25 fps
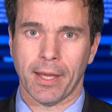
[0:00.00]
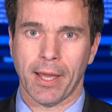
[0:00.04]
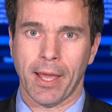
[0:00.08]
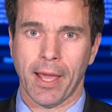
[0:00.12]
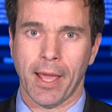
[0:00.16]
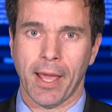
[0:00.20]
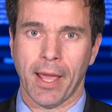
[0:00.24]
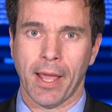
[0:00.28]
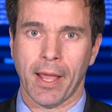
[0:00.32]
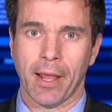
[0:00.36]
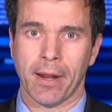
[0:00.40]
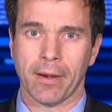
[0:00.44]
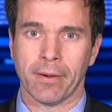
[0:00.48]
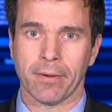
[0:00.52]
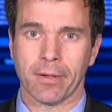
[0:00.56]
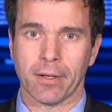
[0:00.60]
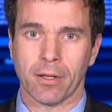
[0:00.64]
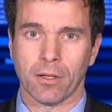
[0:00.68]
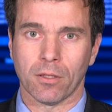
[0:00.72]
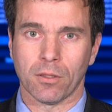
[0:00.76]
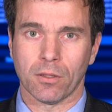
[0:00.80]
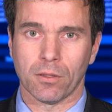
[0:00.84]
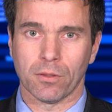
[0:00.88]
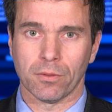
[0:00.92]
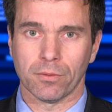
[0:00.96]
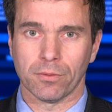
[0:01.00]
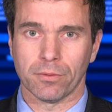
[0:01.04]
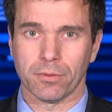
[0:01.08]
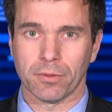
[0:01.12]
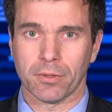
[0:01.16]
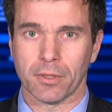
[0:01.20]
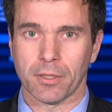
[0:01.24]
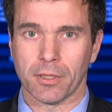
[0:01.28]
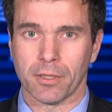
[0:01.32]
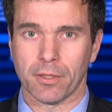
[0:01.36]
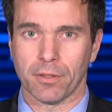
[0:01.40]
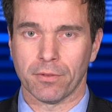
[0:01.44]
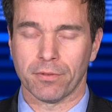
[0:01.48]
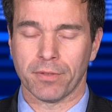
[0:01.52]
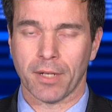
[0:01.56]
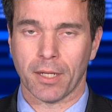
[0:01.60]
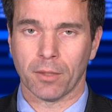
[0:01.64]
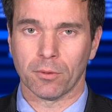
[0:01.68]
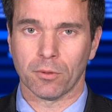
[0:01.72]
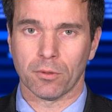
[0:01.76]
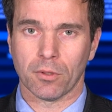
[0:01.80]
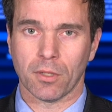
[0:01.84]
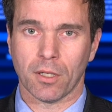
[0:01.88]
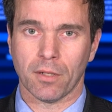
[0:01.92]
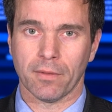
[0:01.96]
heir of the
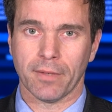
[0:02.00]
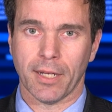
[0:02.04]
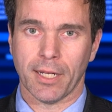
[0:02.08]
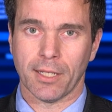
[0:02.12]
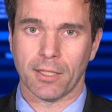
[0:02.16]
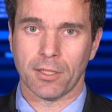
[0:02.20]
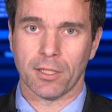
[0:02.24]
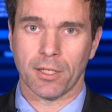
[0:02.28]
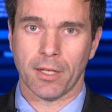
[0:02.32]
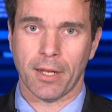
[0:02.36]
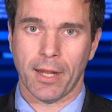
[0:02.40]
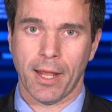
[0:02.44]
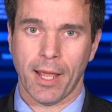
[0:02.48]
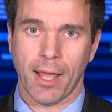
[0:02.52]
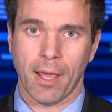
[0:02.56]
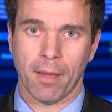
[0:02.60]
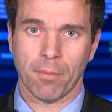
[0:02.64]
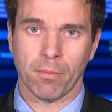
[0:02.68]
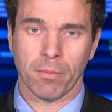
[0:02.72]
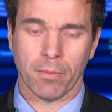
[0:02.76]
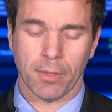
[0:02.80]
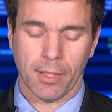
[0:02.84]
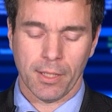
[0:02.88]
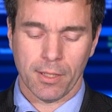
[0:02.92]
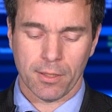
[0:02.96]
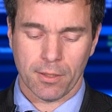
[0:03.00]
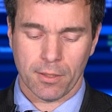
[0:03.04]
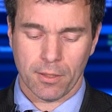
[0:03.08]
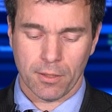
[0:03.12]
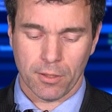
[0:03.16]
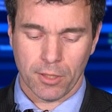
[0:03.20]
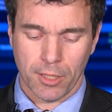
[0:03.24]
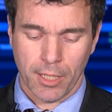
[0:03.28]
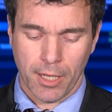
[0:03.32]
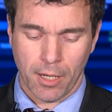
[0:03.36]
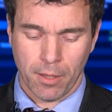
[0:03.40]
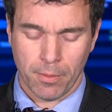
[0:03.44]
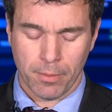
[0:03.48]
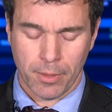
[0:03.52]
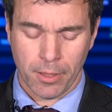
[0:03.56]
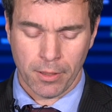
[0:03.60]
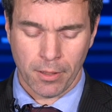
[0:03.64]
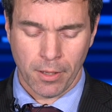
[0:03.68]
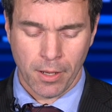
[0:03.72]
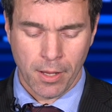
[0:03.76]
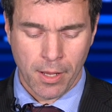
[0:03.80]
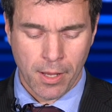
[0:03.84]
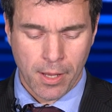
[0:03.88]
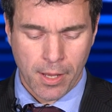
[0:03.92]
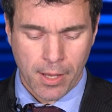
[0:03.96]
founder of H&M, he's the chairman.